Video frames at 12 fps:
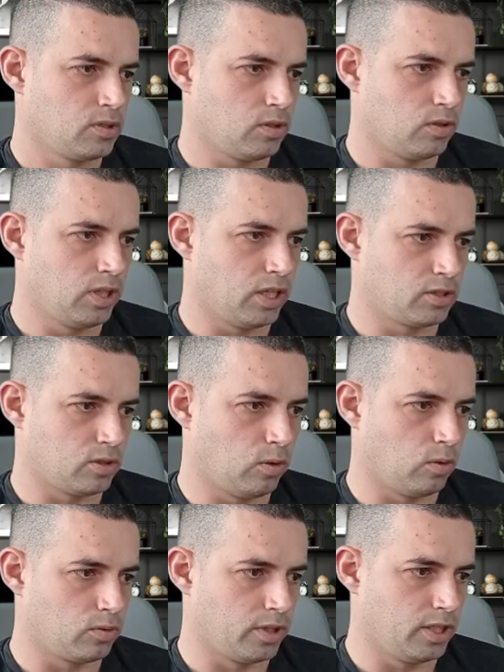that's
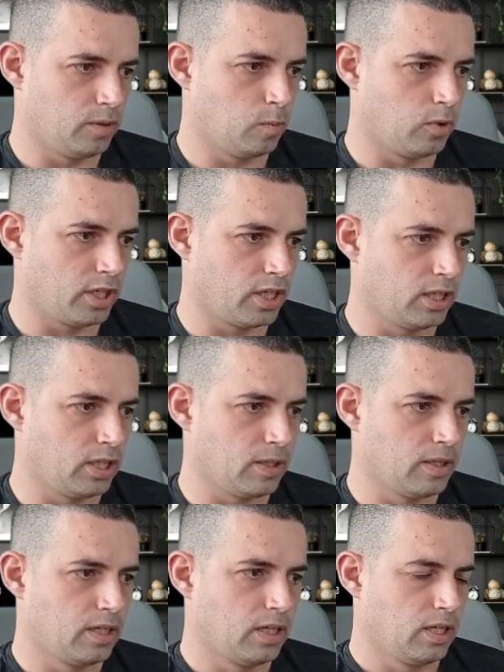already working.
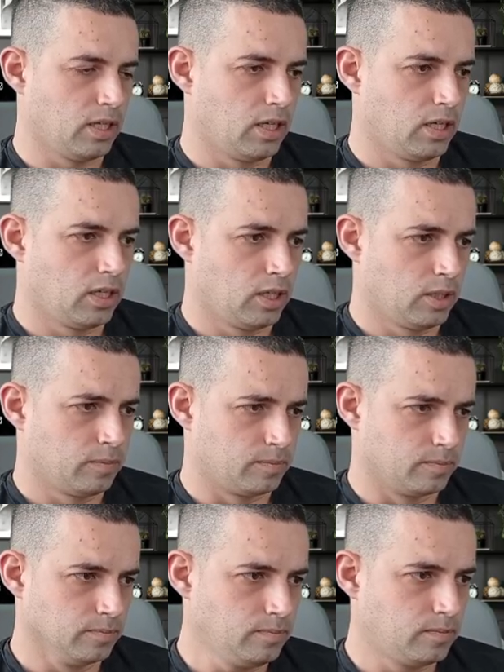
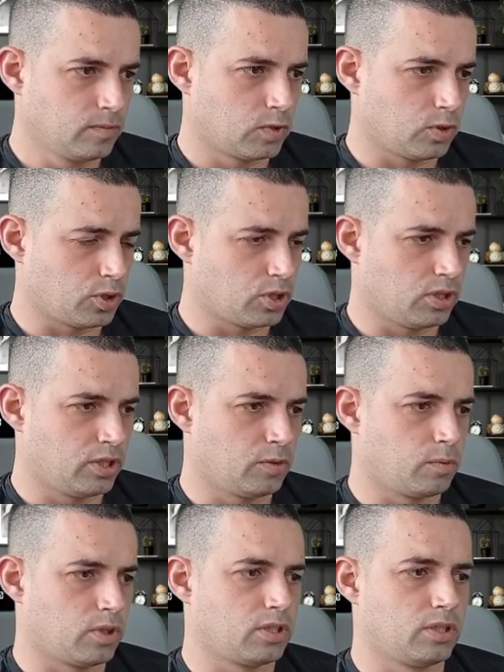Social
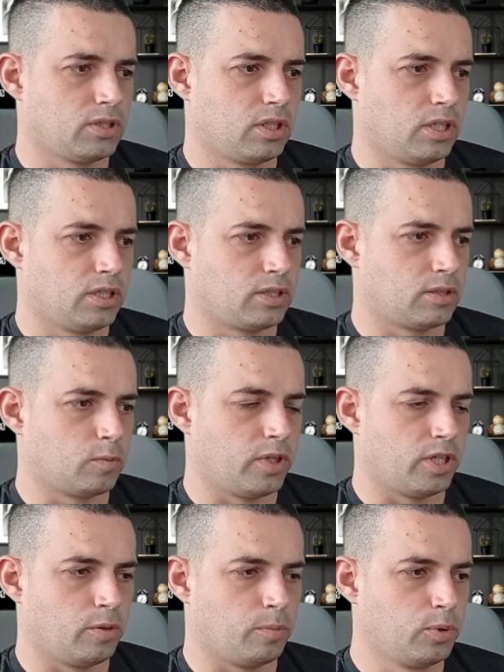networks is the list where
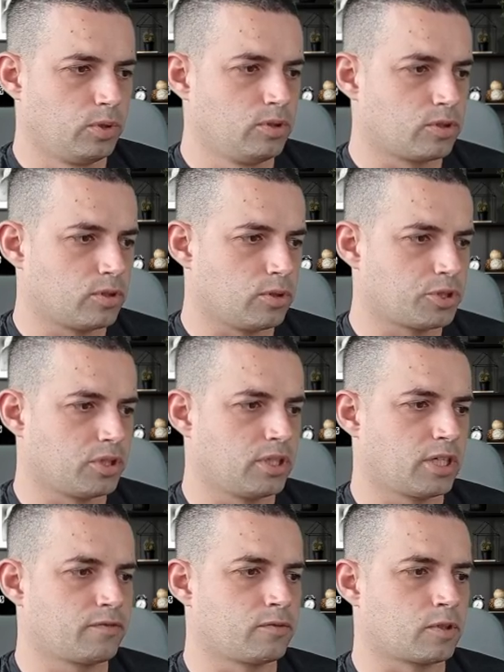you put your social
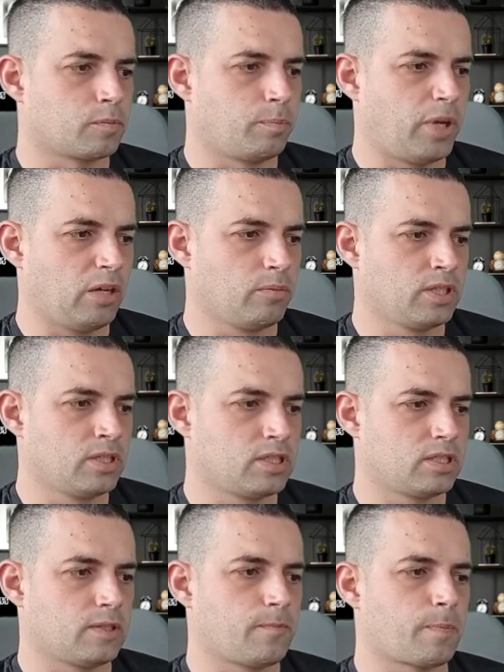network.
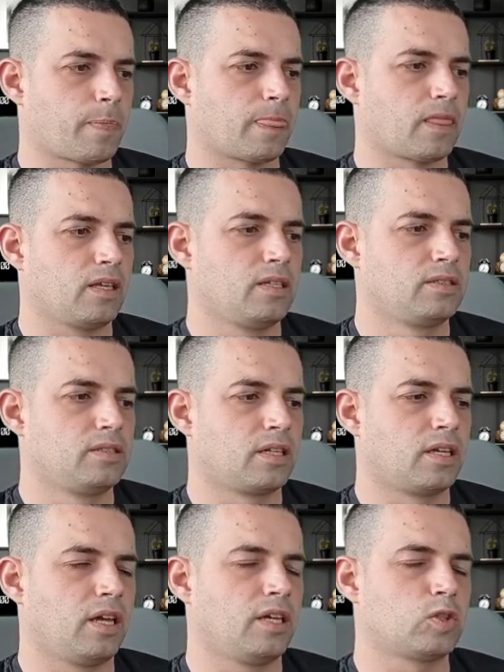Payments is the
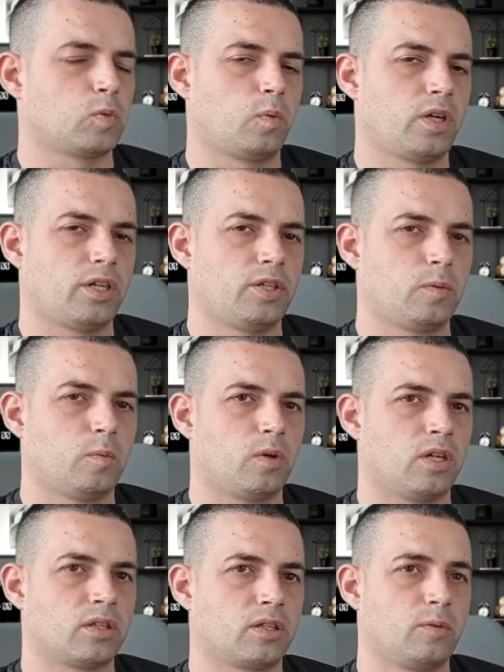case where you
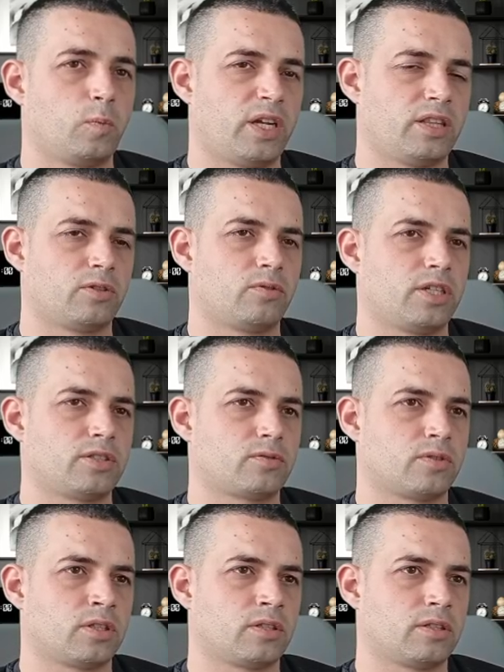want when the restaurant